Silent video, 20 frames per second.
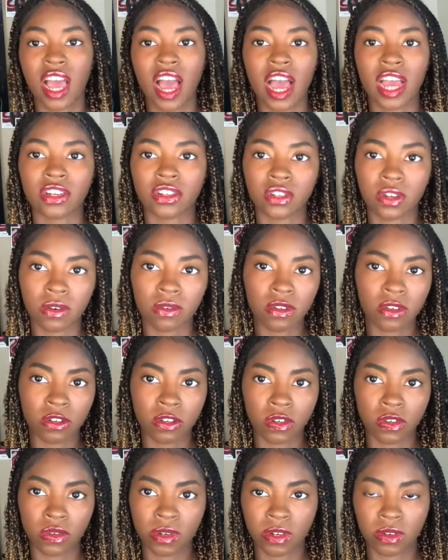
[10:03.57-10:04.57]
I don't
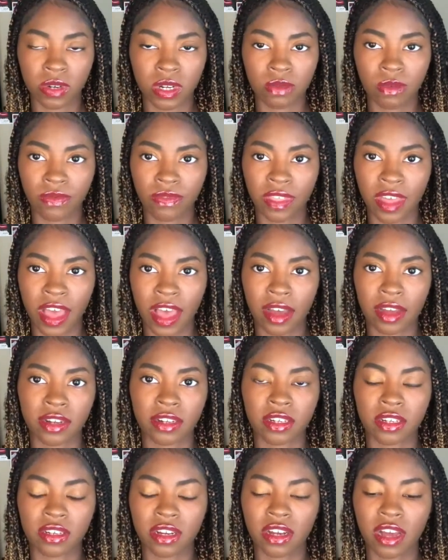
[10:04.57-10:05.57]
usually agree with
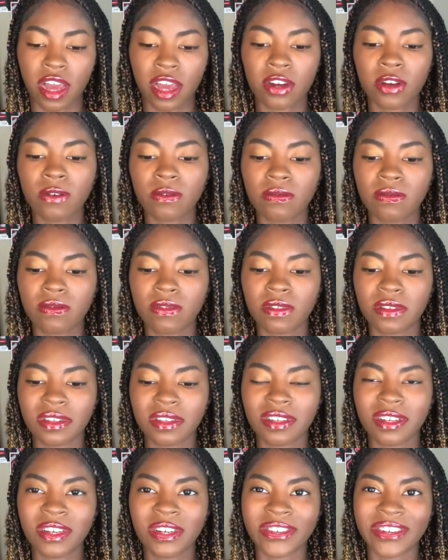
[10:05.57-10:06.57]
that. I don't
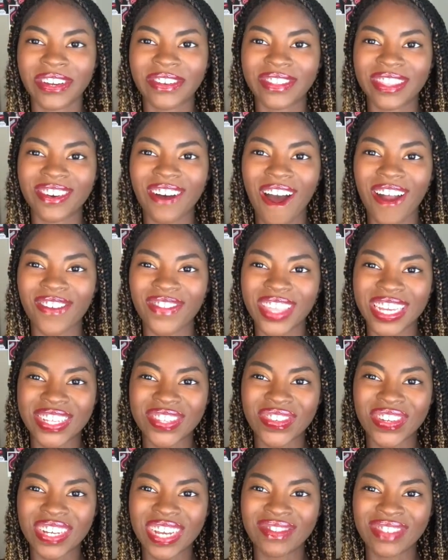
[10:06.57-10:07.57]
agree with a lot of things
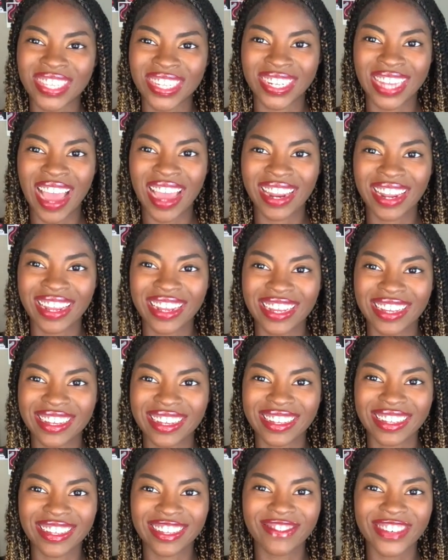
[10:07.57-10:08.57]
when it comes to dieting.
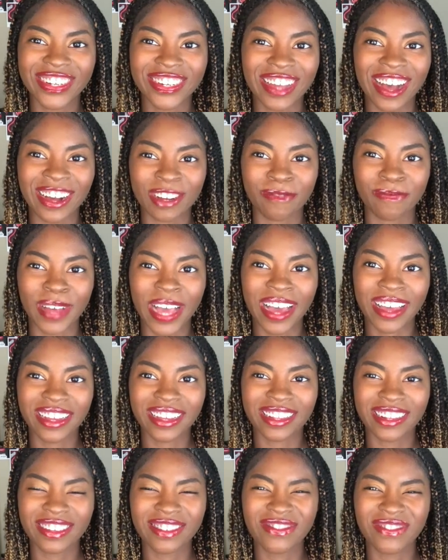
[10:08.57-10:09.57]
We'll talk about
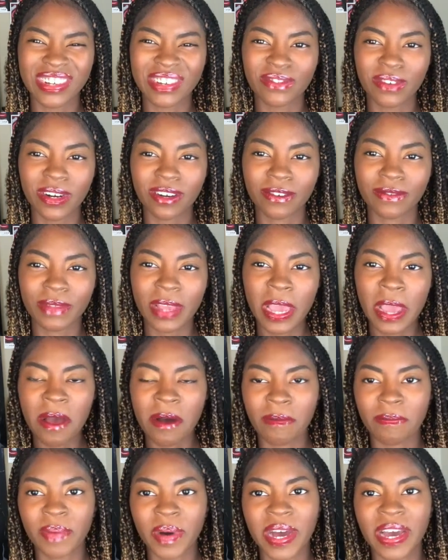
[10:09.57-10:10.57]
it. We will.
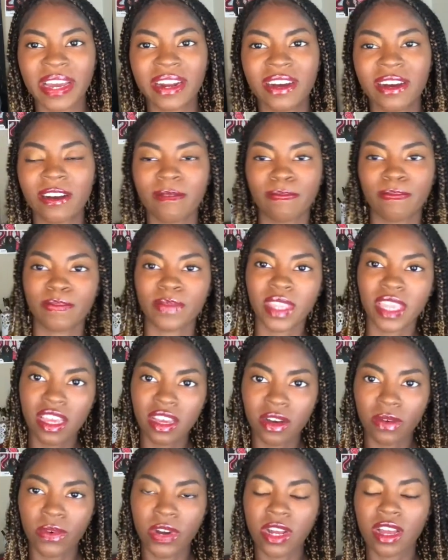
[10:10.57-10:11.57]
But
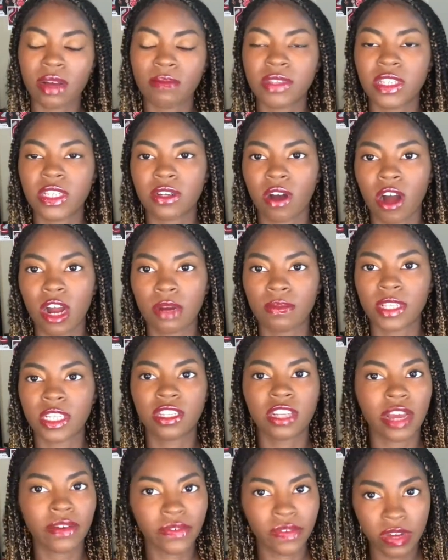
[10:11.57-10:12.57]
when it comes to carbs,
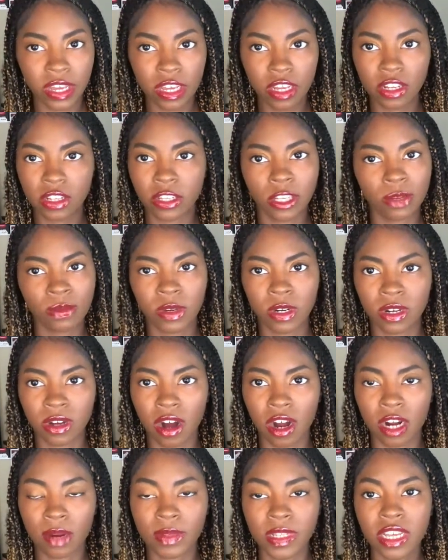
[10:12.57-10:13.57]
definitely consume your
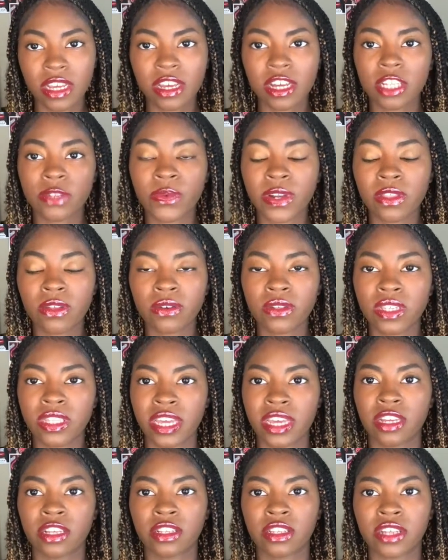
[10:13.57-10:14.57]
carbs. It's one of those
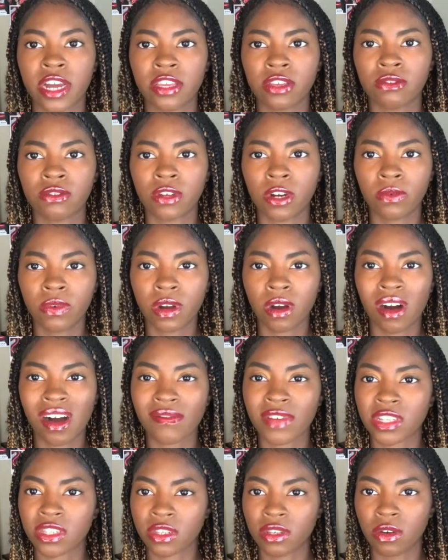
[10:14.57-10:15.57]
things that you don't want to
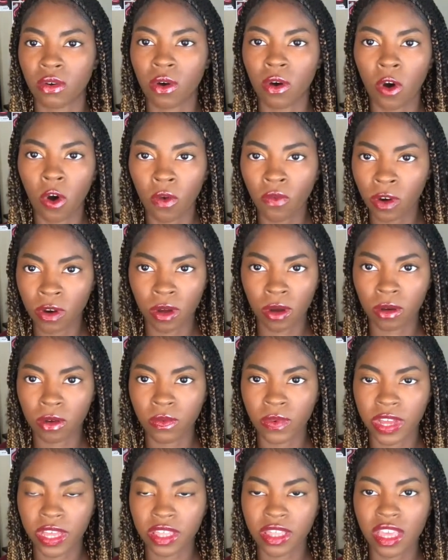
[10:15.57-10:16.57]
obviously go overload
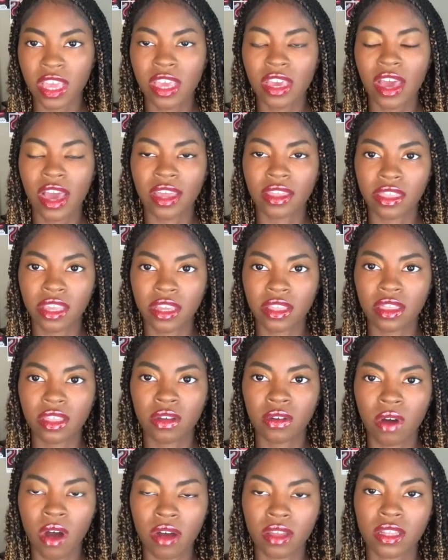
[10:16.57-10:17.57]
with. I think that
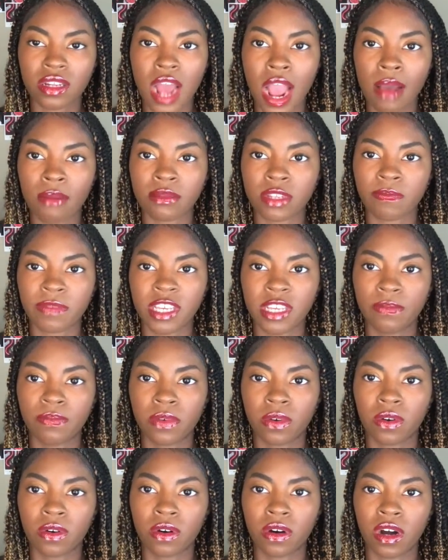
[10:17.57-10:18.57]
a lot of the times
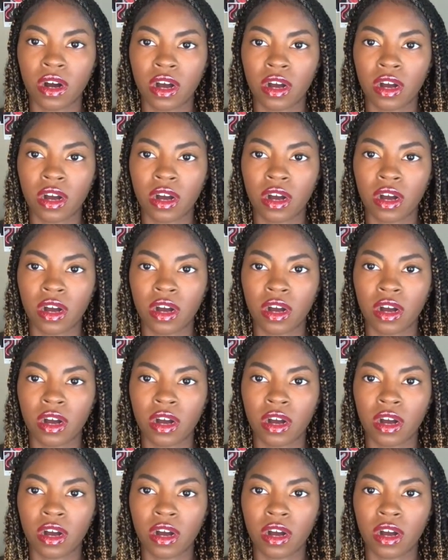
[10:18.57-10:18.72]
people